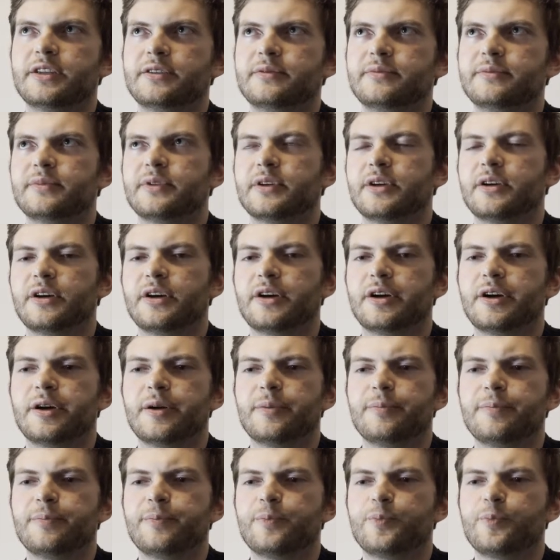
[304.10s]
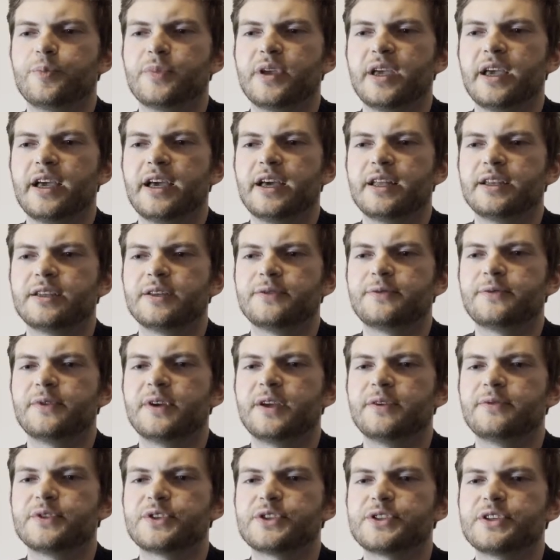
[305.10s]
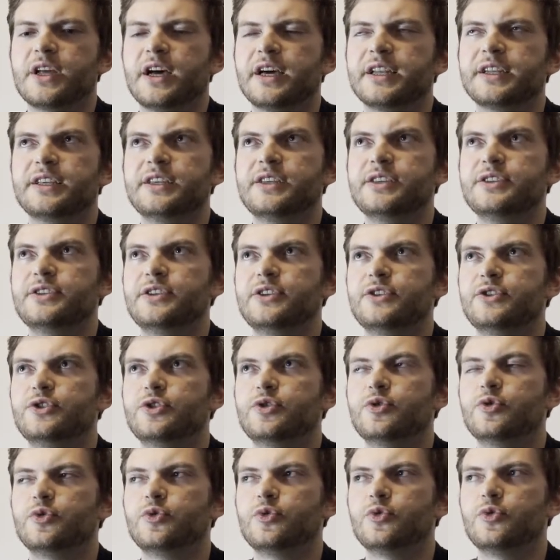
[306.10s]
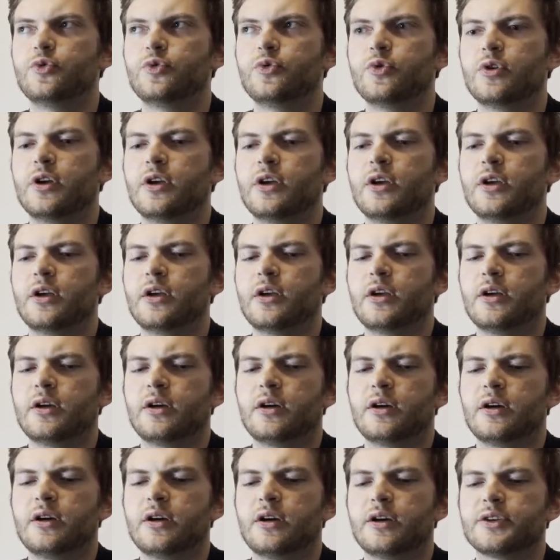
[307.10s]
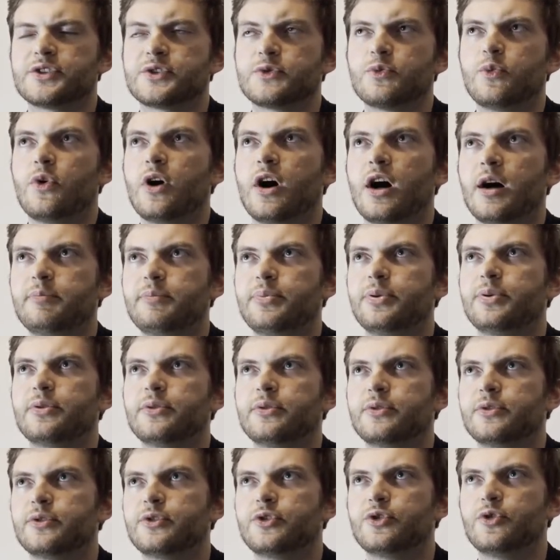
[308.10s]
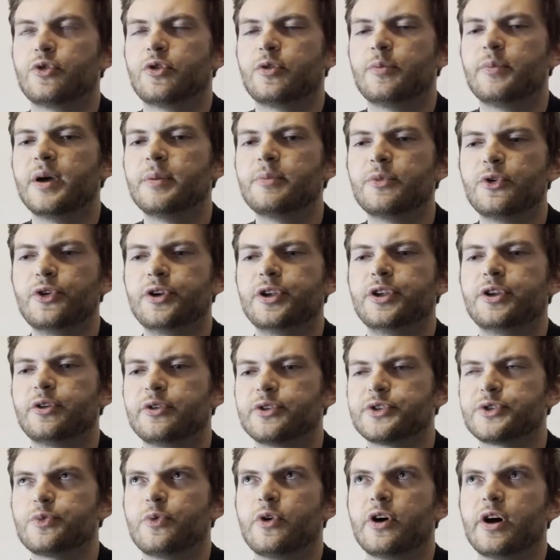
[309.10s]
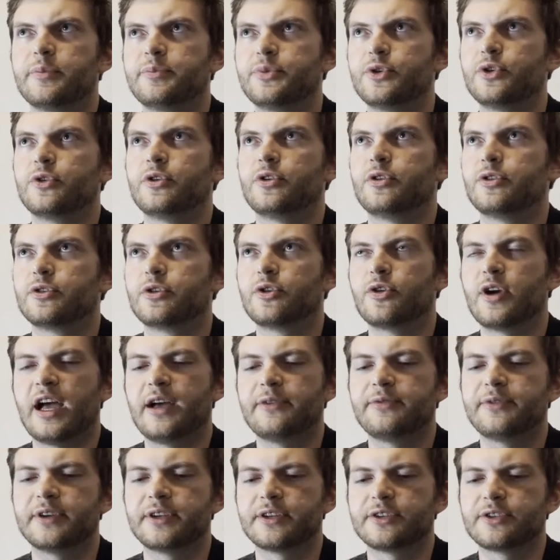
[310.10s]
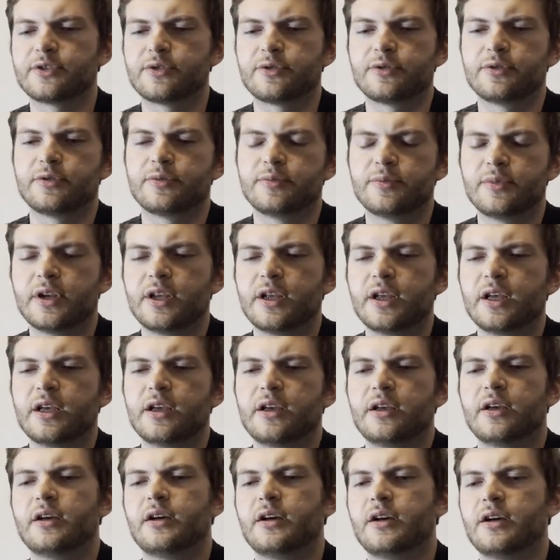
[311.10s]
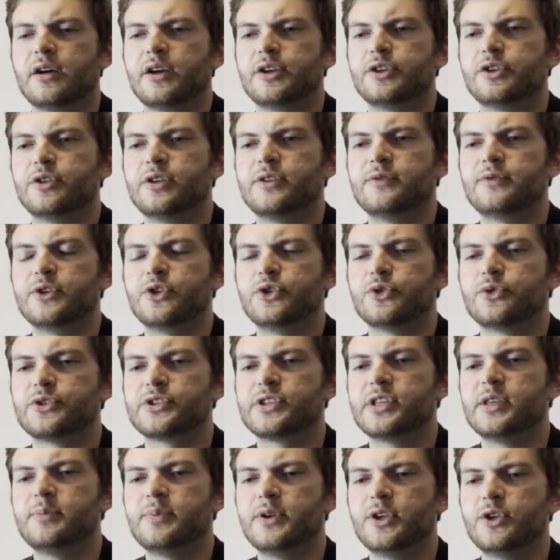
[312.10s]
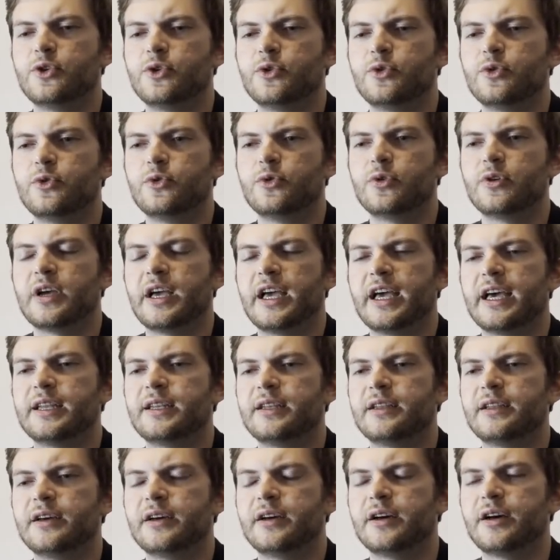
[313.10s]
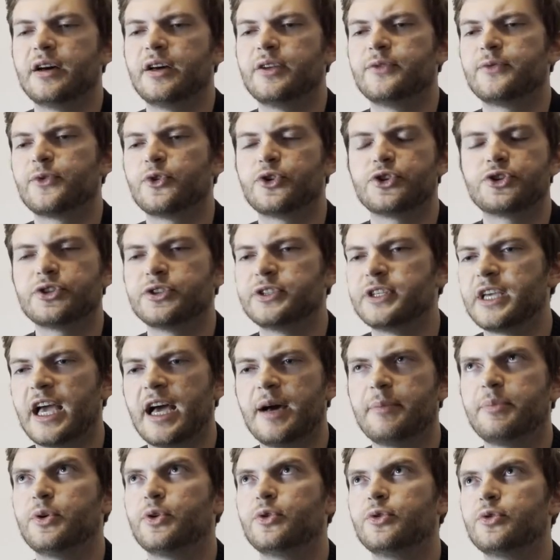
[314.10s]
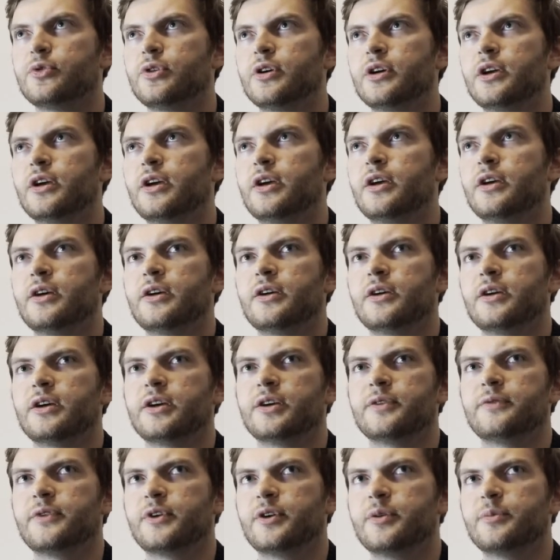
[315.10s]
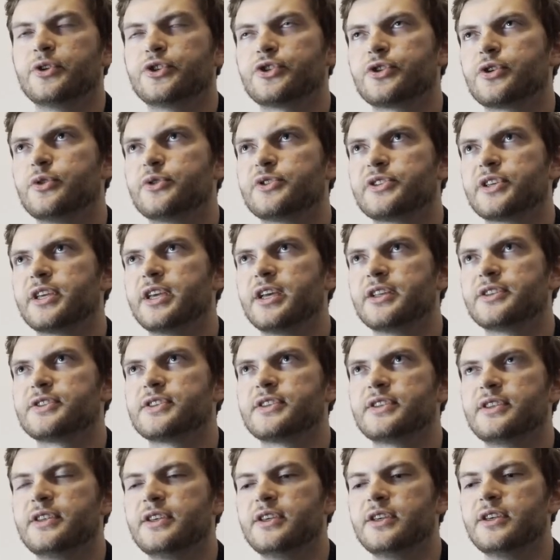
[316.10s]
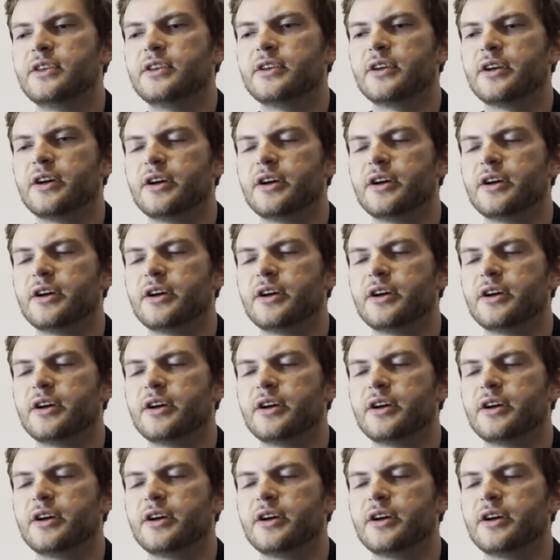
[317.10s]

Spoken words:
and if it's not easy to swap your memory or swap your graphics or even your CPU, and unfortunately, Apple very much goes against the